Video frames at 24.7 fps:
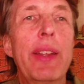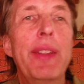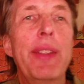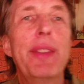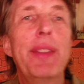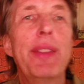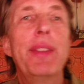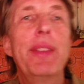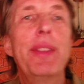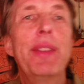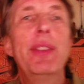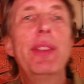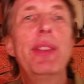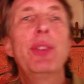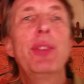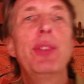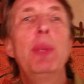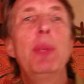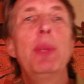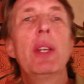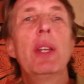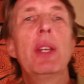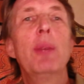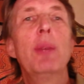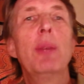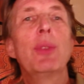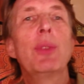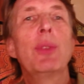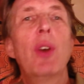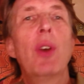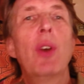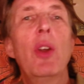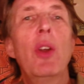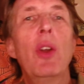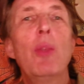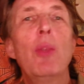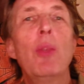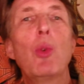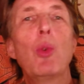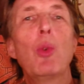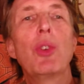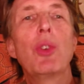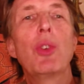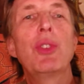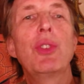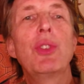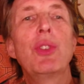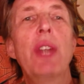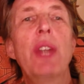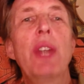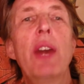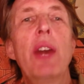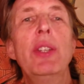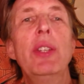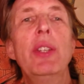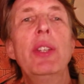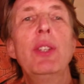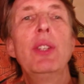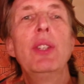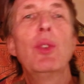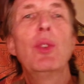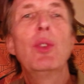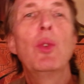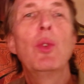This becomes all the more astounding